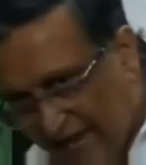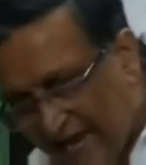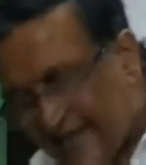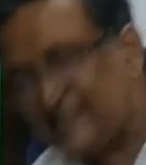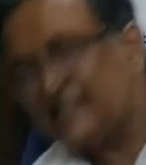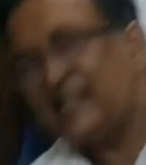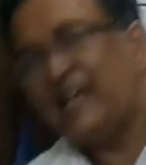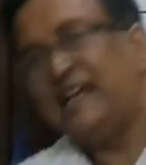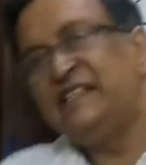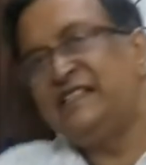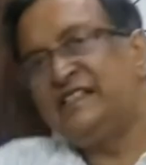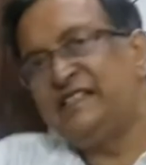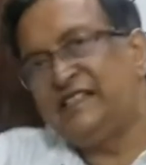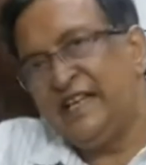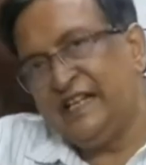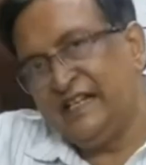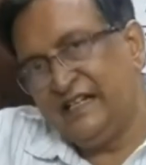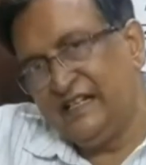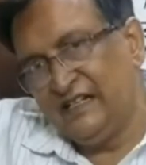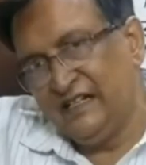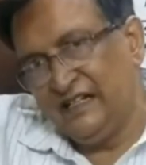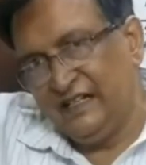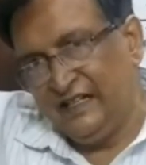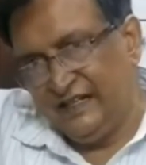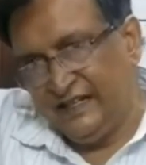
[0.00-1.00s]
as I said
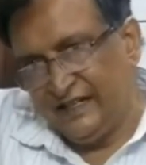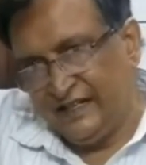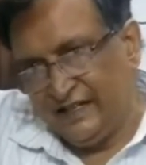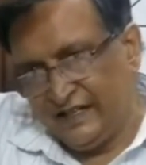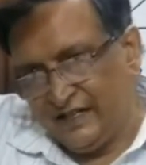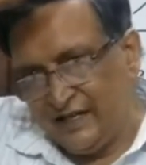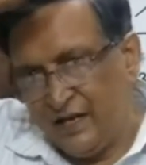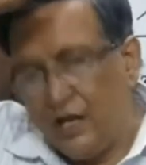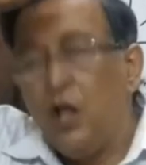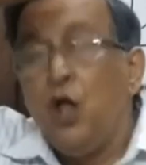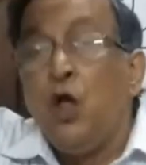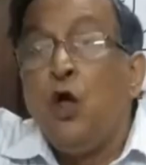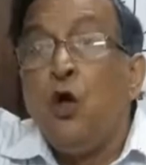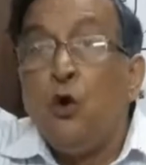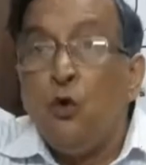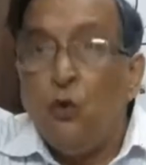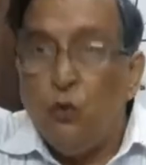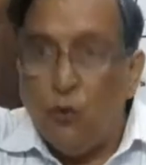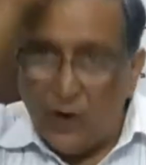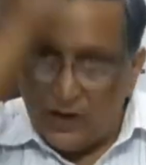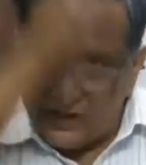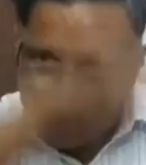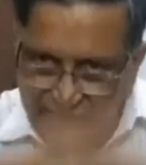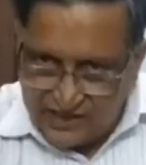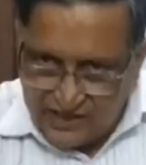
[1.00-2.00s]
earlier,
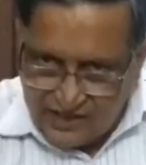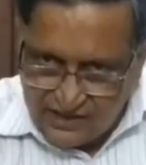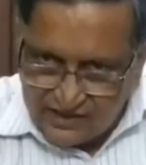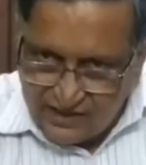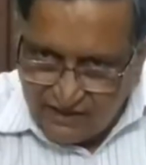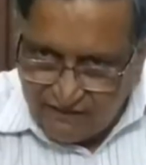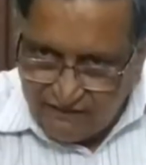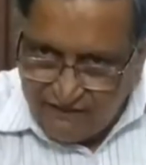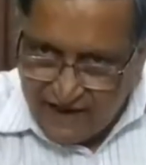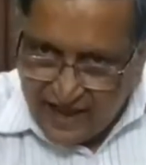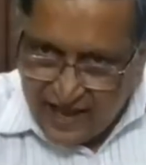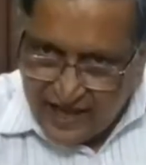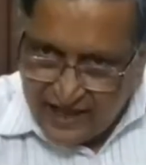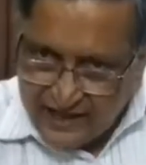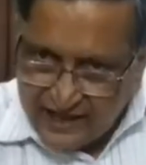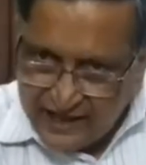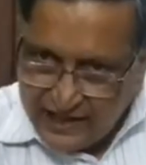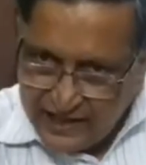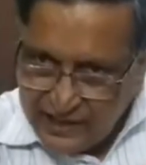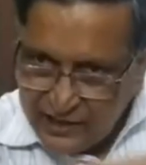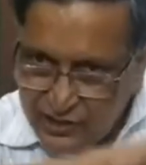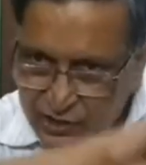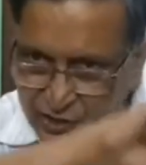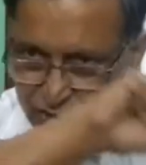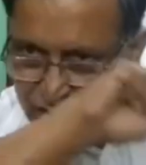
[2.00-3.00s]
what is the
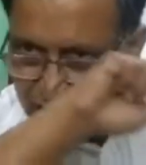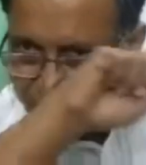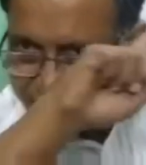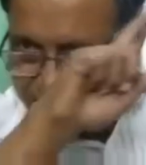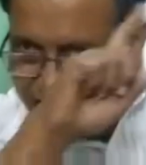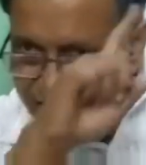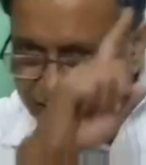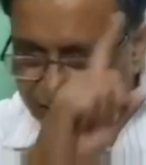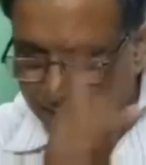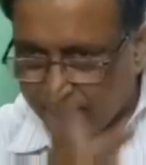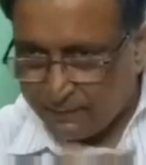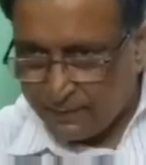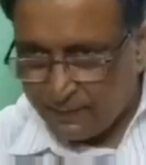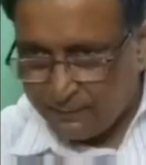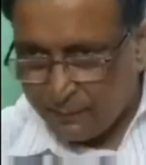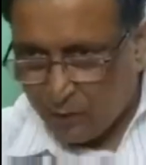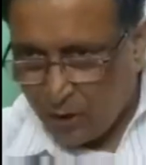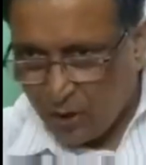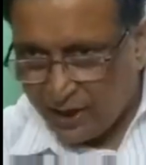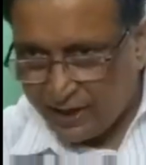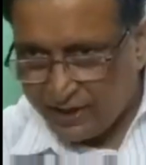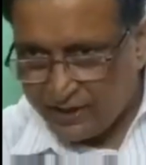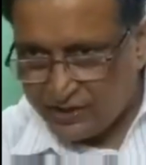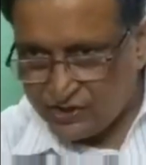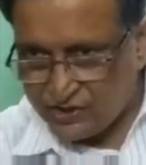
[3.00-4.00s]
variant of the triple
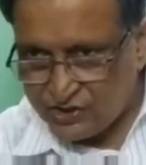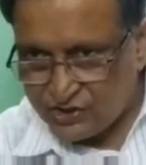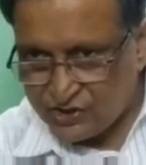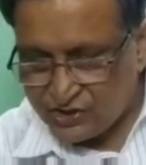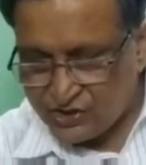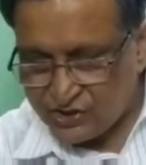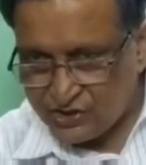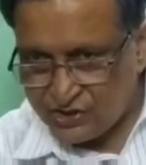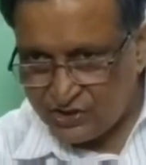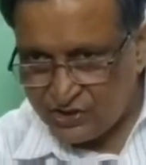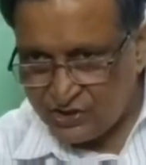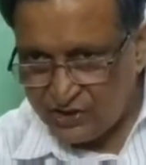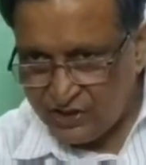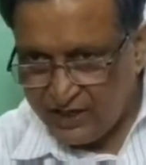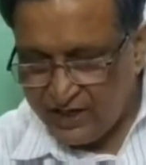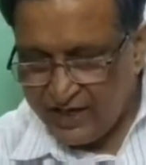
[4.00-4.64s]
point